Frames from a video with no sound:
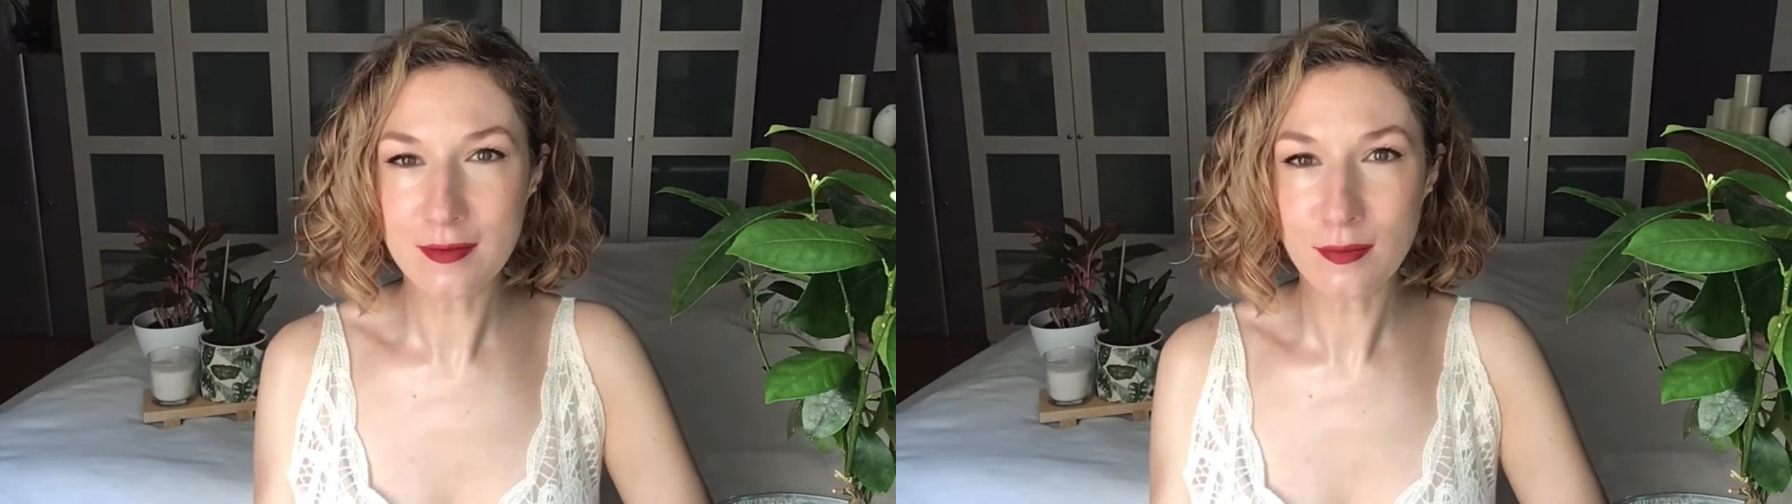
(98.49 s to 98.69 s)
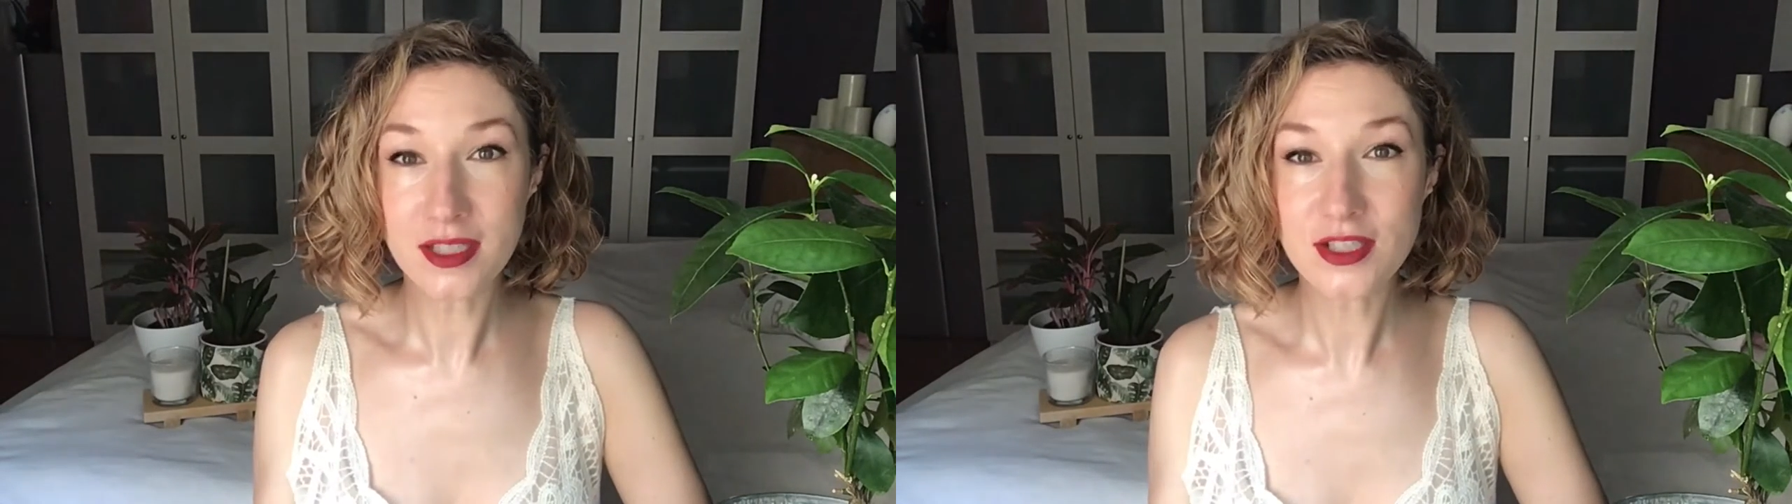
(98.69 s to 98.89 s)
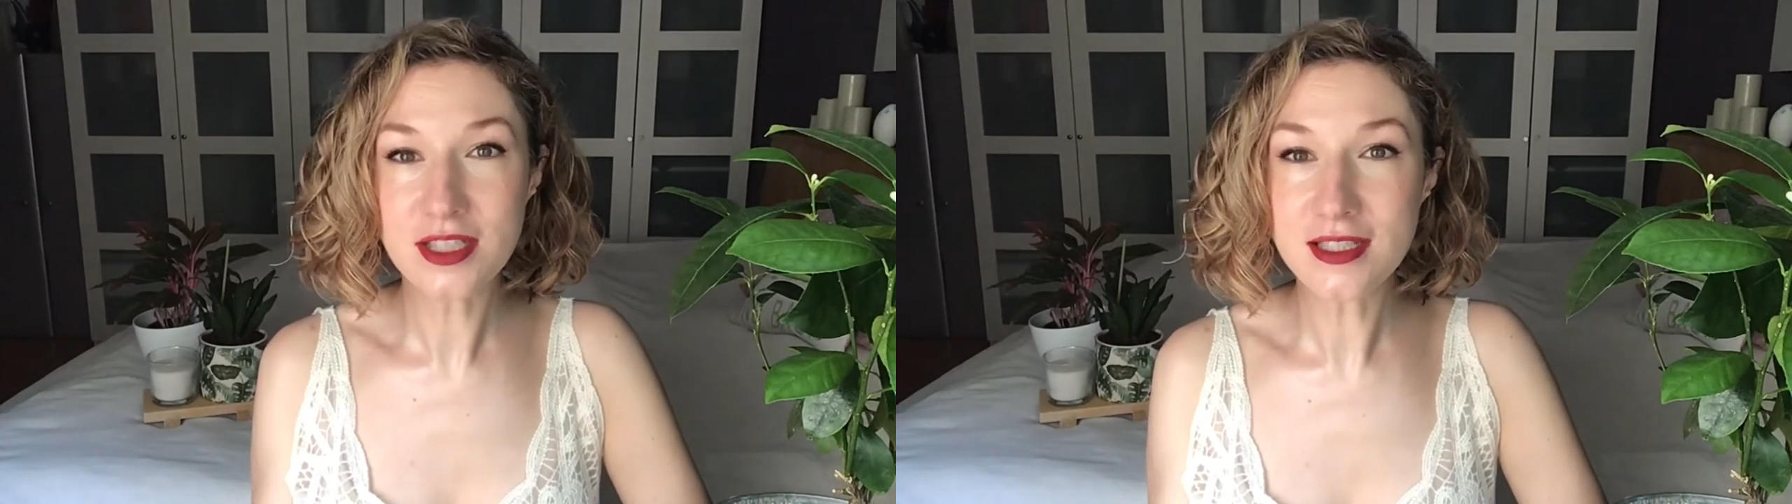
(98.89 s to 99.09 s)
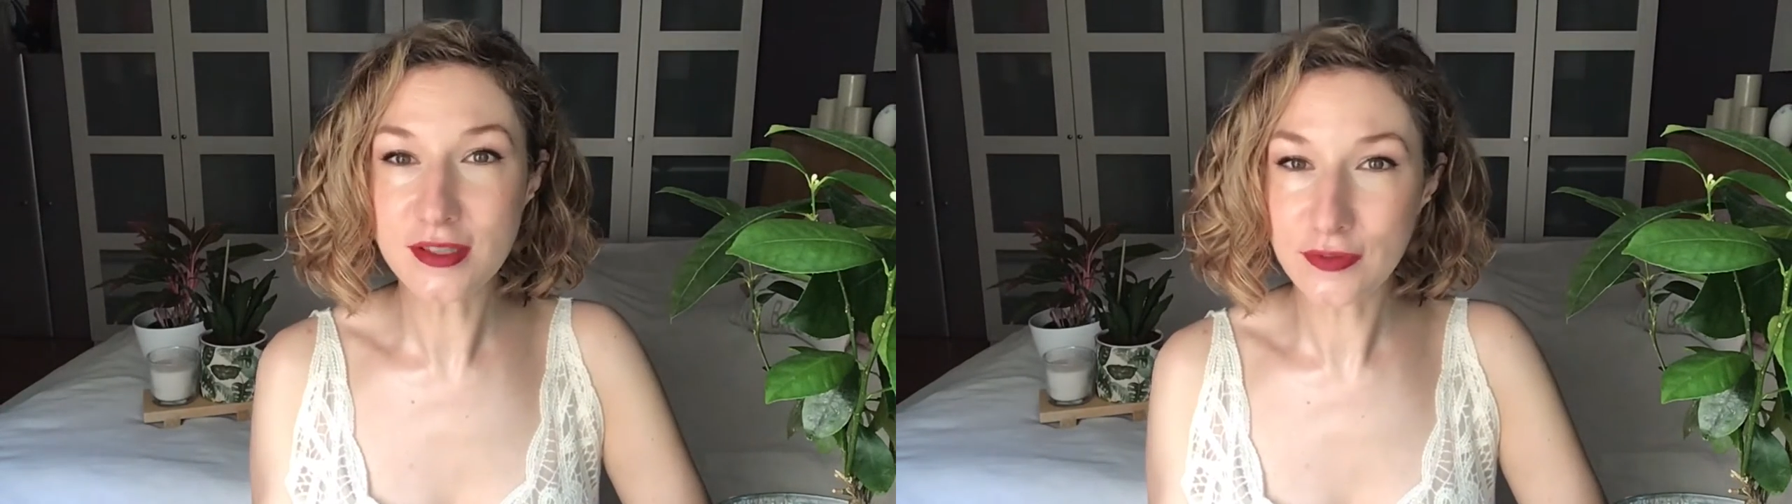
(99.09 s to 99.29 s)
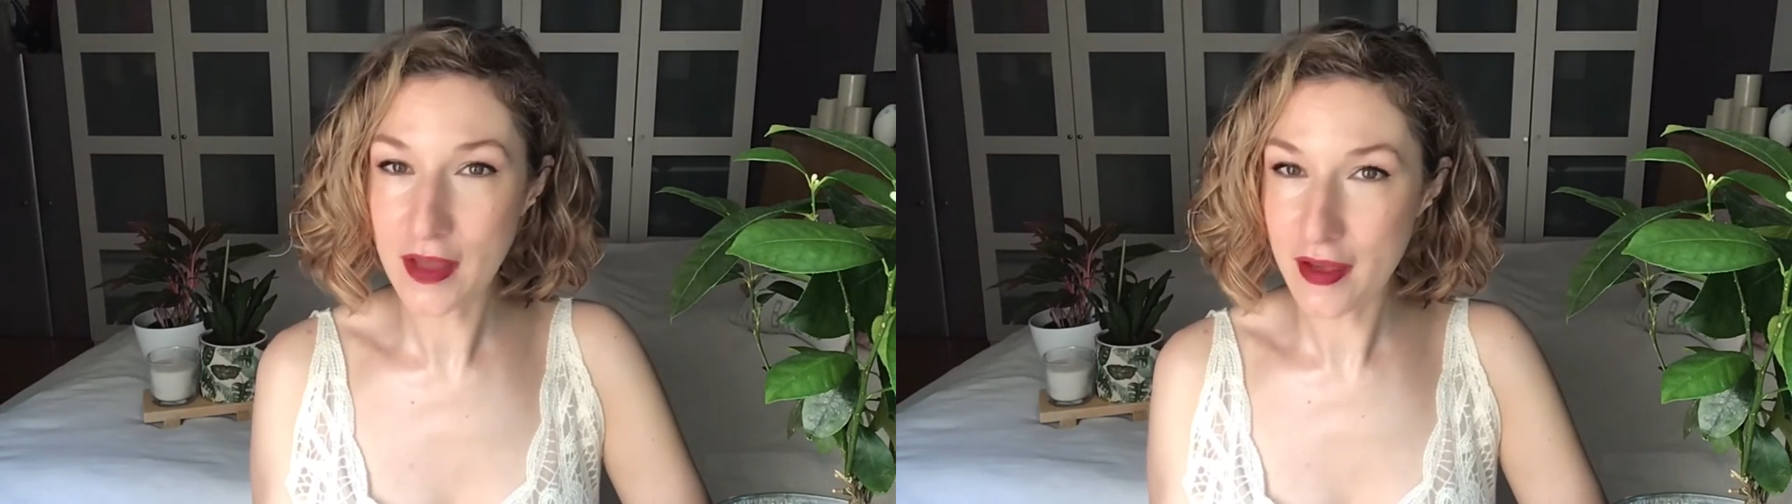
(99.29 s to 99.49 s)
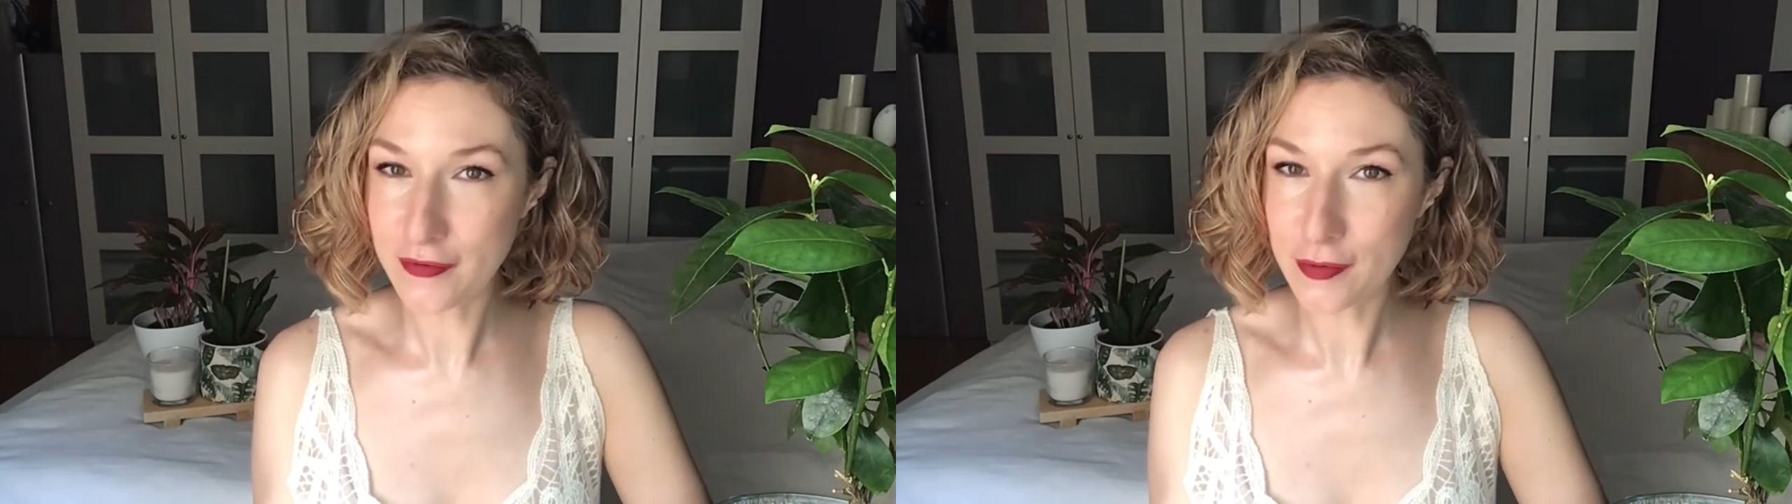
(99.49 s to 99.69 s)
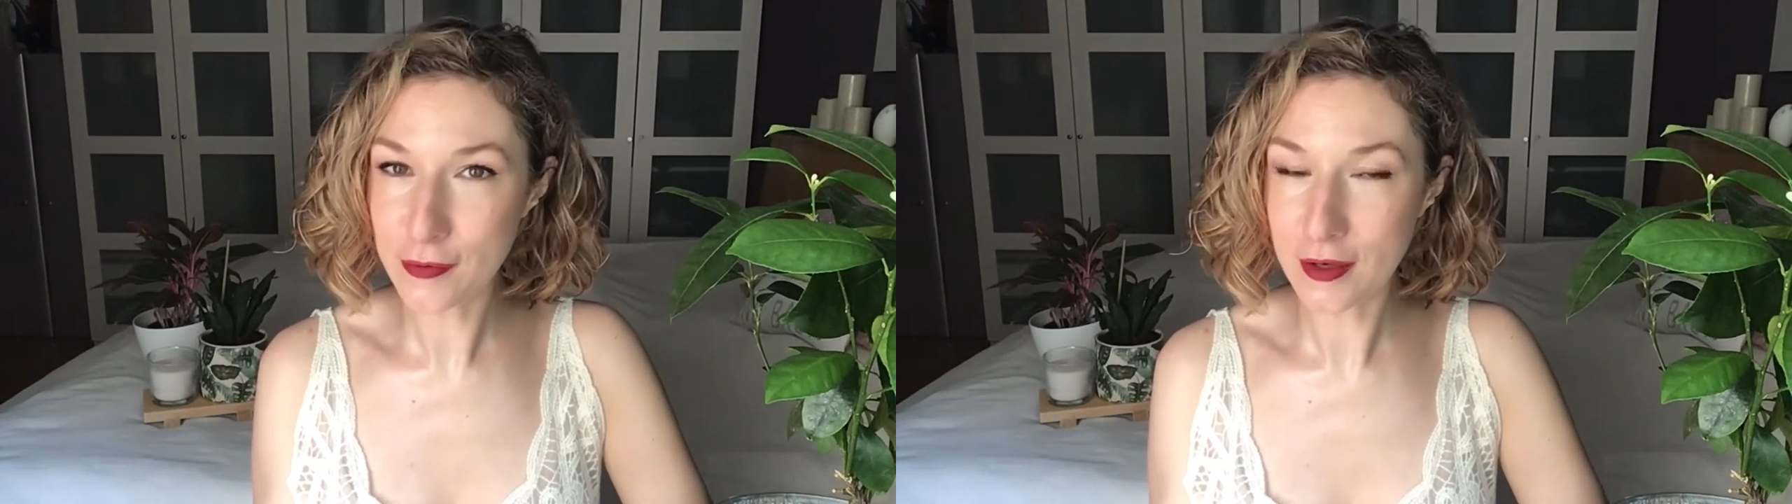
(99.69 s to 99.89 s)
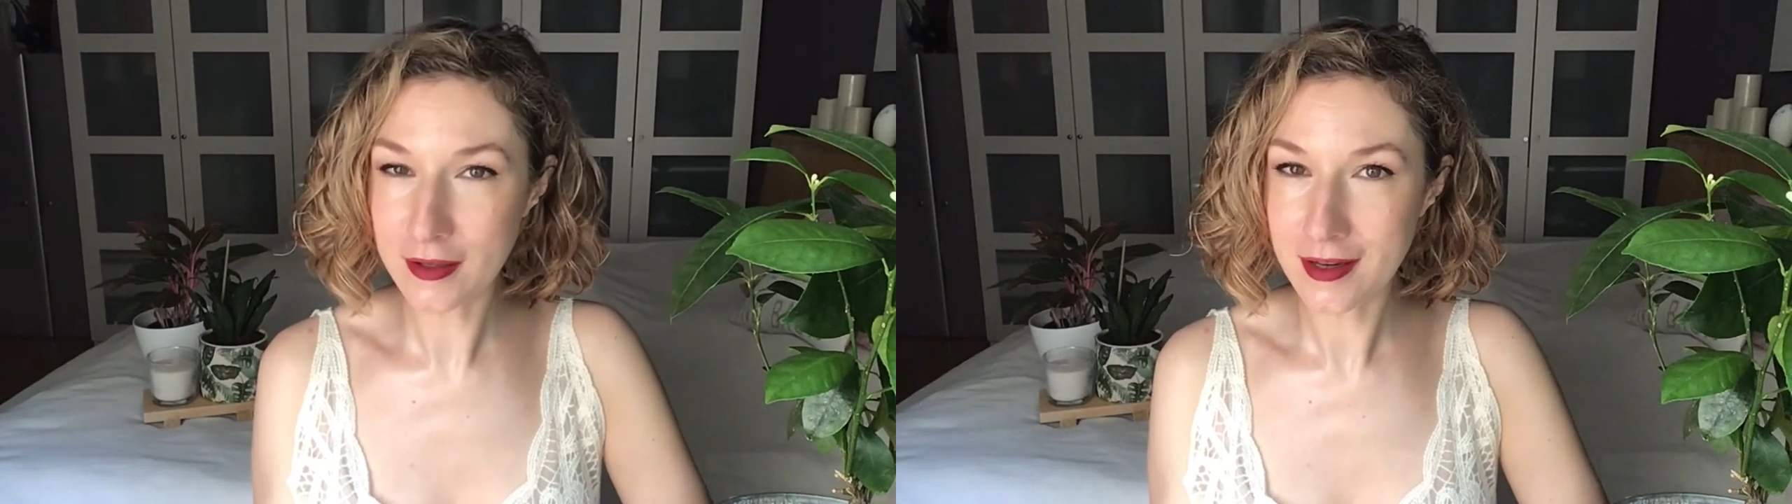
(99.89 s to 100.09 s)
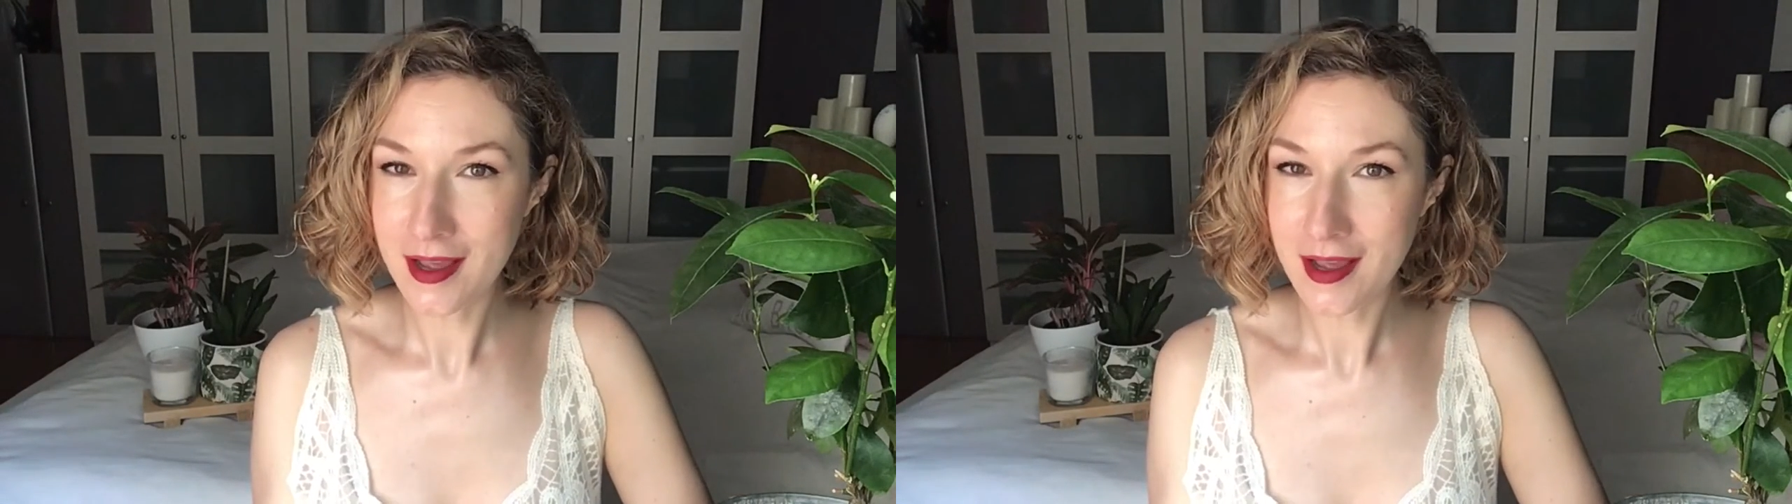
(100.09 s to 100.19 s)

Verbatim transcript: much easier for everyone,